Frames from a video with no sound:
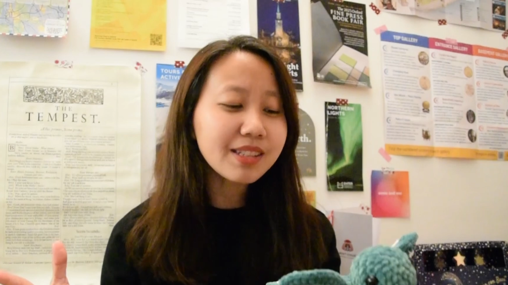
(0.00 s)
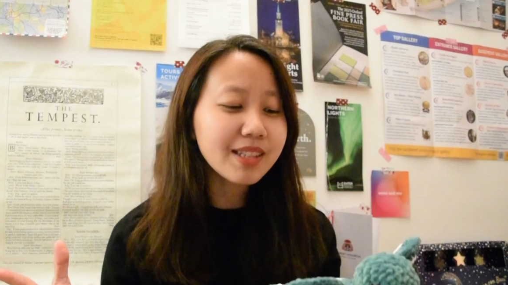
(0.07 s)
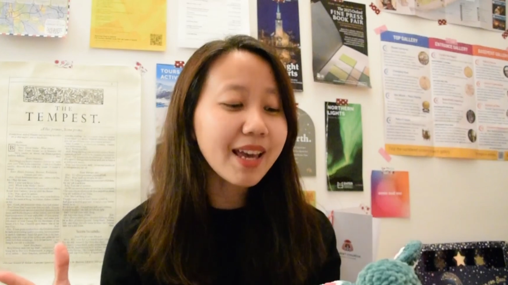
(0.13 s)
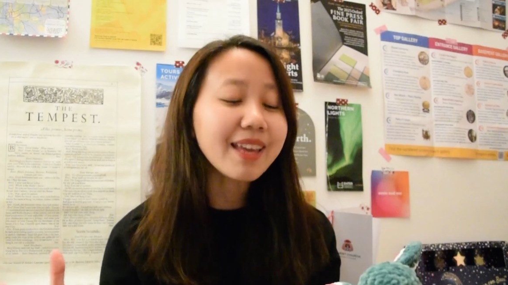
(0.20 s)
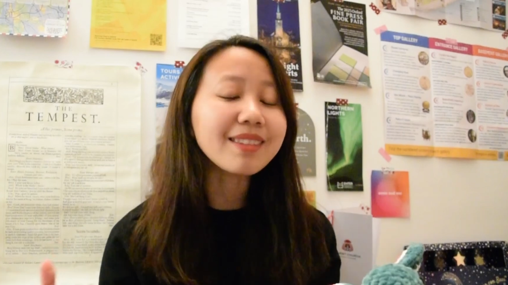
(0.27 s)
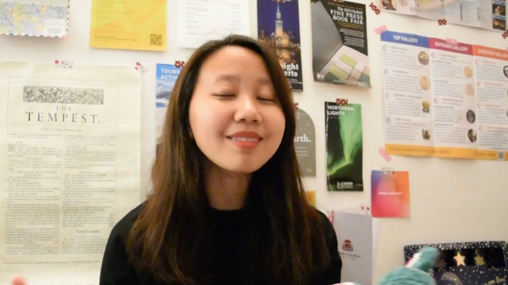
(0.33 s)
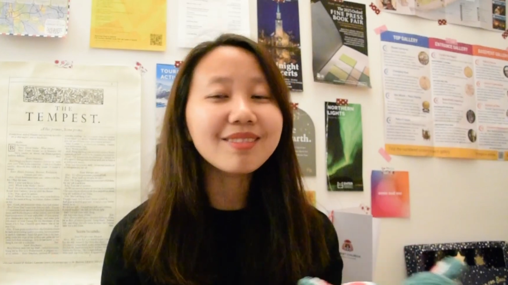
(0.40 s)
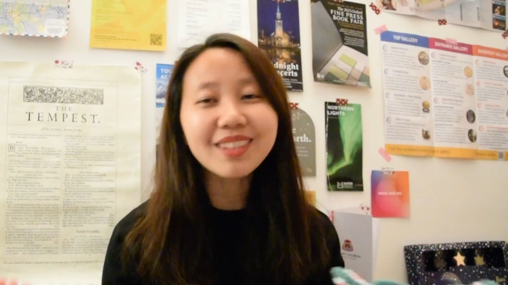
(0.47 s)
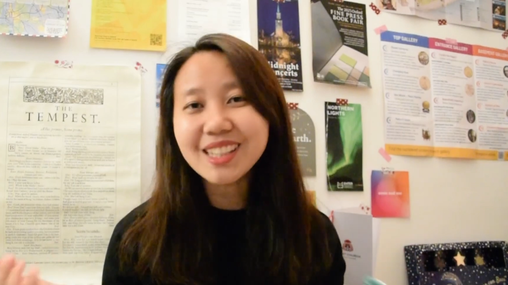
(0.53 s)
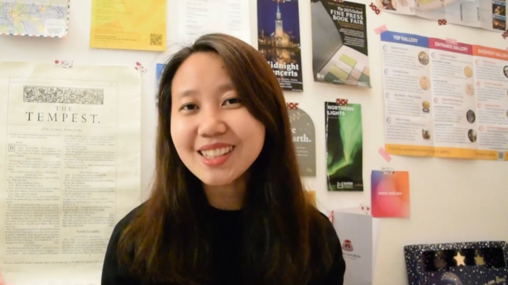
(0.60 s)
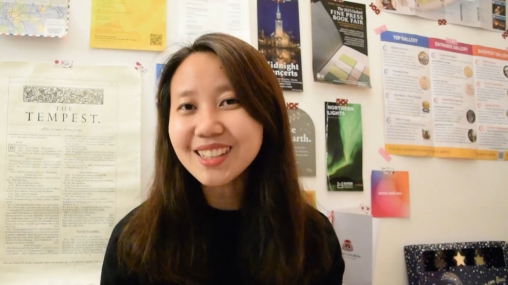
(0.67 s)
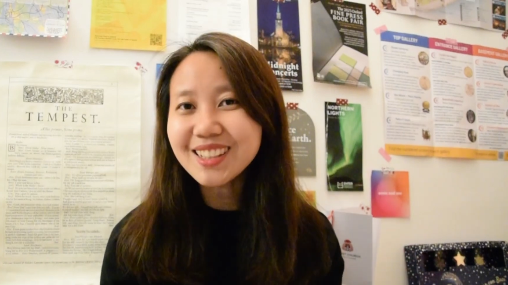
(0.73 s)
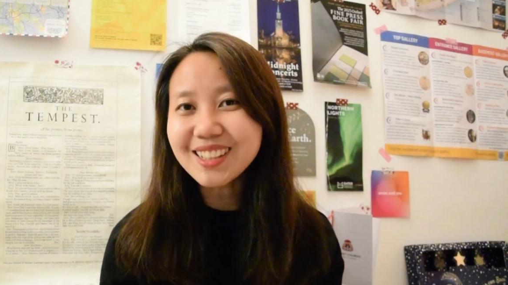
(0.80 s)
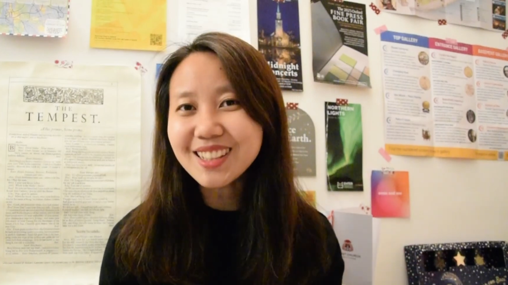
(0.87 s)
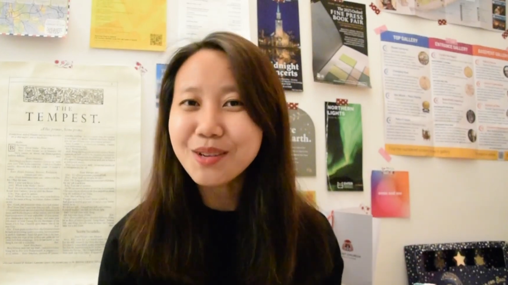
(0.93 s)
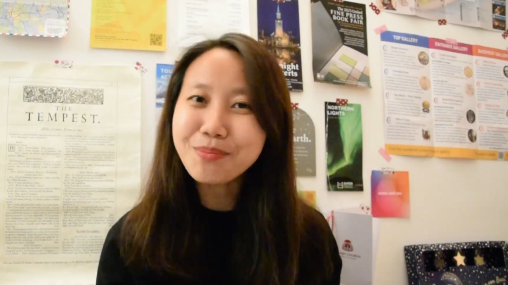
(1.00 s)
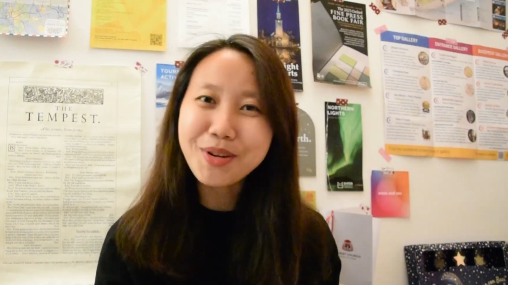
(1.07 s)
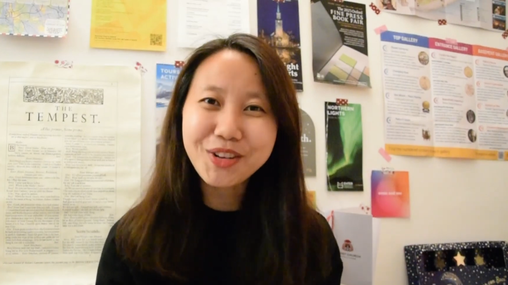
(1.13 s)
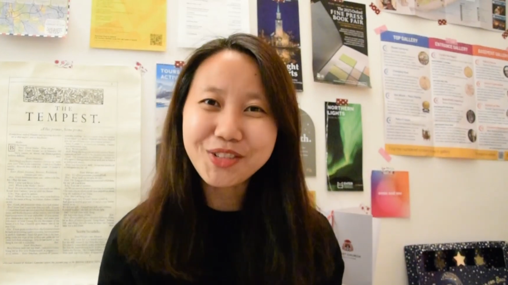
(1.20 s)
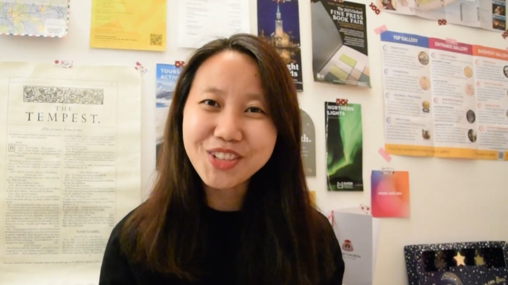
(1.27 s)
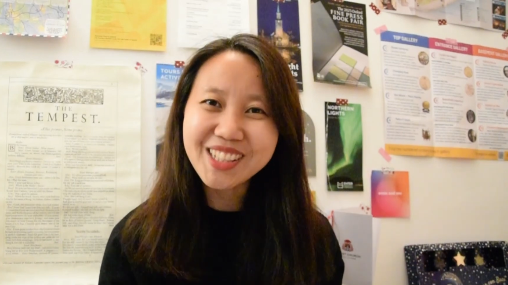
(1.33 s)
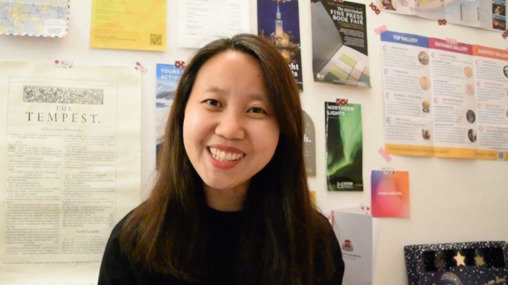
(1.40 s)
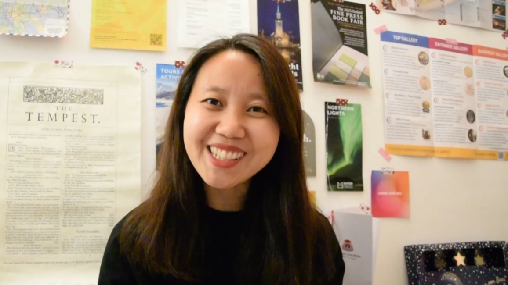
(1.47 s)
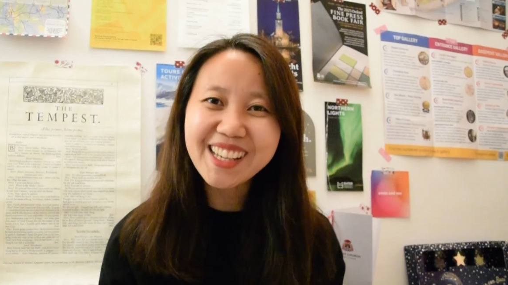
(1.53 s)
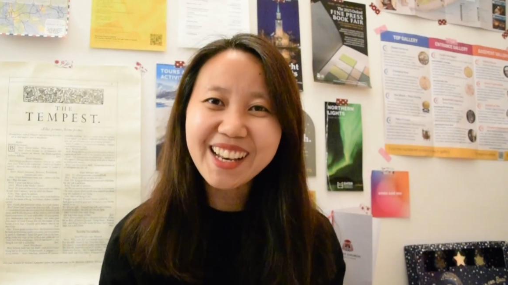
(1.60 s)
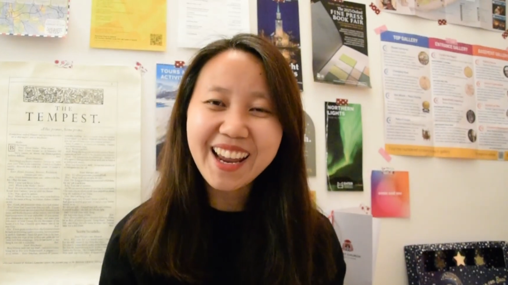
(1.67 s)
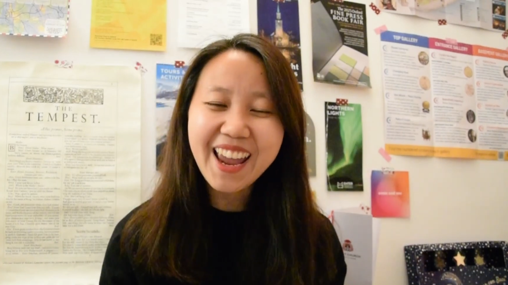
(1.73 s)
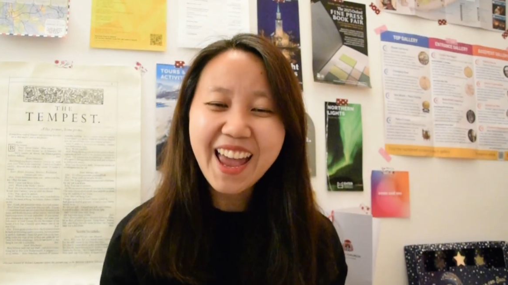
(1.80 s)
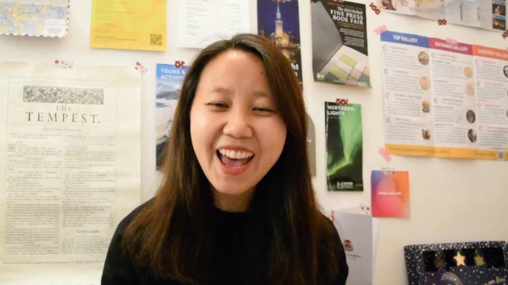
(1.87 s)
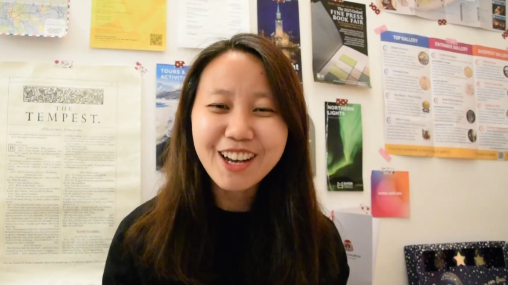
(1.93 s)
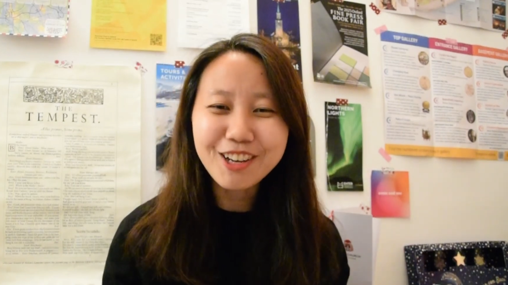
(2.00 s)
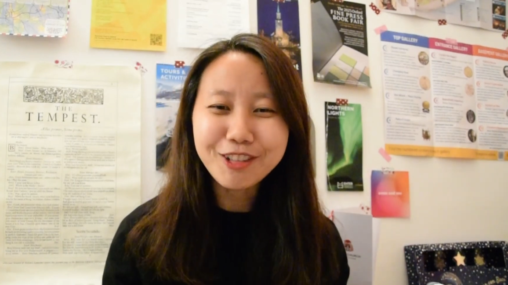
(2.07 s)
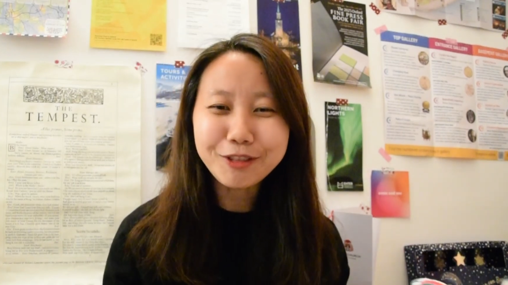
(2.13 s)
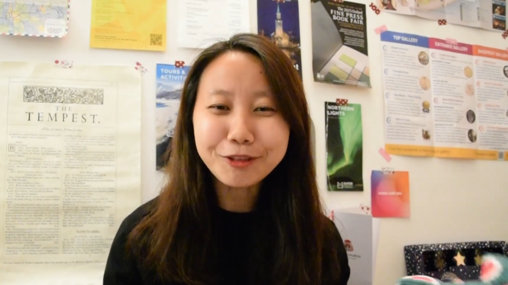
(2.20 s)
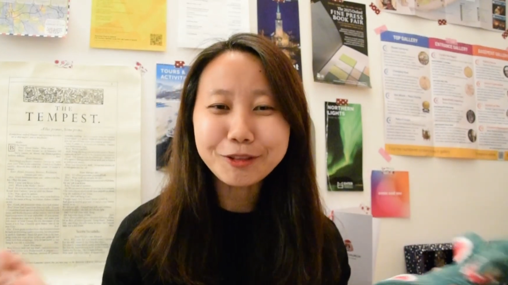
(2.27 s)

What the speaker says: that this is a preference that I have.